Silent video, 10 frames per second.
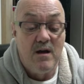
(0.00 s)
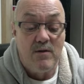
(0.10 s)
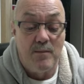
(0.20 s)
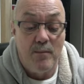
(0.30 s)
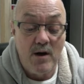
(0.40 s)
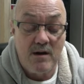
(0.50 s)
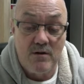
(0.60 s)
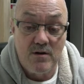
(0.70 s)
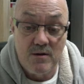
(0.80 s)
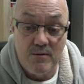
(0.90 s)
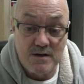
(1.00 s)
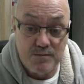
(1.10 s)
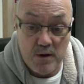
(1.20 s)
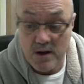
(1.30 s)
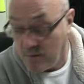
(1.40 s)
The micro
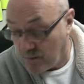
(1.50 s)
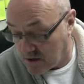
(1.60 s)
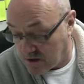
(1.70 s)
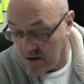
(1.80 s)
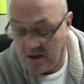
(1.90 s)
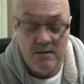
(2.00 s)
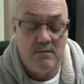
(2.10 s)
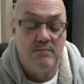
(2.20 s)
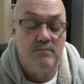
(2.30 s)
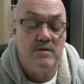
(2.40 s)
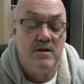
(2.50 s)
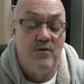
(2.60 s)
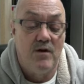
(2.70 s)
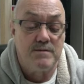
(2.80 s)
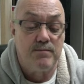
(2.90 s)
USB, which the
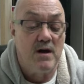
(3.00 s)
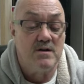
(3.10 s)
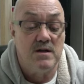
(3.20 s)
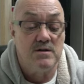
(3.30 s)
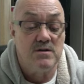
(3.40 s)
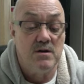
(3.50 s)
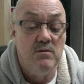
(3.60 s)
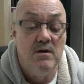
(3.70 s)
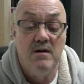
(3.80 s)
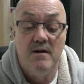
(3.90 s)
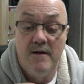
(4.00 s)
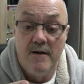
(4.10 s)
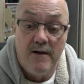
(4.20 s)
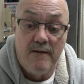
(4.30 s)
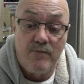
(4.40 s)
device plugs into,
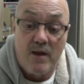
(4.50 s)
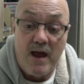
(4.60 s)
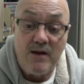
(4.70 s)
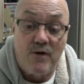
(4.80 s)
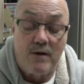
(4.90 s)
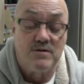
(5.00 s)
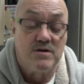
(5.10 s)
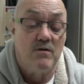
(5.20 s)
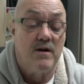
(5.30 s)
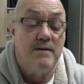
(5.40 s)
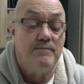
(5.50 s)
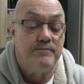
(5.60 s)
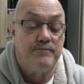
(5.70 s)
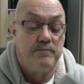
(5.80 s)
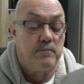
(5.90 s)
headphone socket,
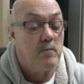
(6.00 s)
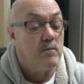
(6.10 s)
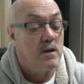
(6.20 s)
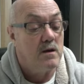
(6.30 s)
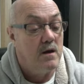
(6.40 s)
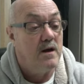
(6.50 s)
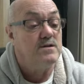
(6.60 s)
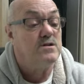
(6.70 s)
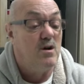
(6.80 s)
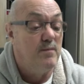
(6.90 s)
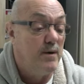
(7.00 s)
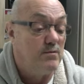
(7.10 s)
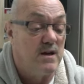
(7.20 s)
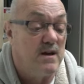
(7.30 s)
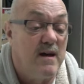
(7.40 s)
it's got
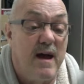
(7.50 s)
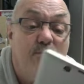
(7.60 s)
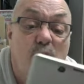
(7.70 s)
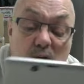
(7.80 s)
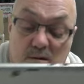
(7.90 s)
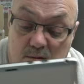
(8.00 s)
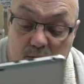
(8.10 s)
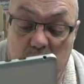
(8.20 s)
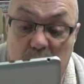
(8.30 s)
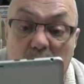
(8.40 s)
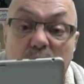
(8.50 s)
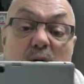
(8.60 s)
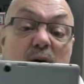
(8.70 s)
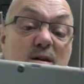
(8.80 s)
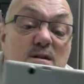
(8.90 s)
built-in camera.
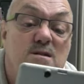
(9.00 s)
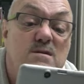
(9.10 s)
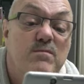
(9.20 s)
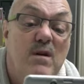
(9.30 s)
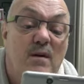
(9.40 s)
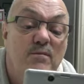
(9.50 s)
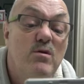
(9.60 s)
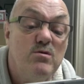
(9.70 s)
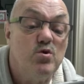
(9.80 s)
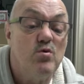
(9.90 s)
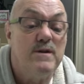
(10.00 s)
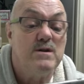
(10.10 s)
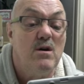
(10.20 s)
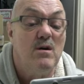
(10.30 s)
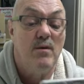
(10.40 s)
I'm not sure if it's
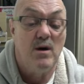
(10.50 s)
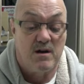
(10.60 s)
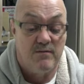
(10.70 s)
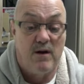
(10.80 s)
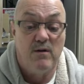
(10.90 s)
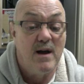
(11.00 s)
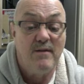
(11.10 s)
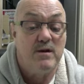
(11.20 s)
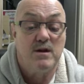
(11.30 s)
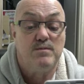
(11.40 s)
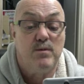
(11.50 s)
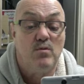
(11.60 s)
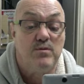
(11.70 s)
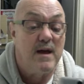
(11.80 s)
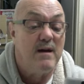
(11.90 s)
got a microphone, I haven't
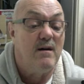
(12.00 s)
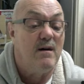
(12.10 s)
explored that.